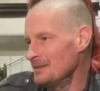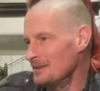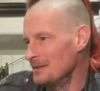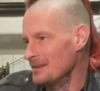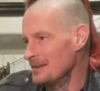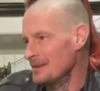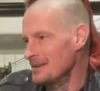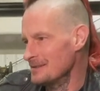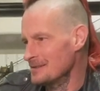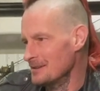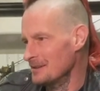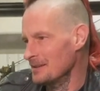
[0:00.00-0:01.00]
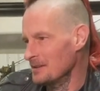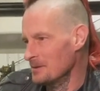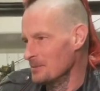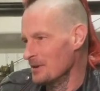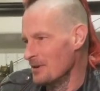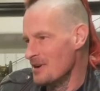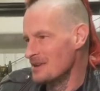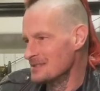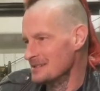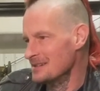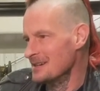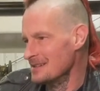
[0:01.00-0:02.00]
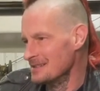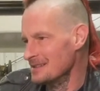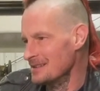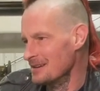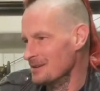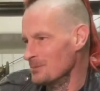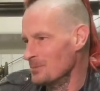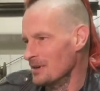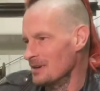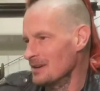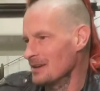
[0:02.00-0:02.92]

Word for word: I think he's a little bit oxidizing there, but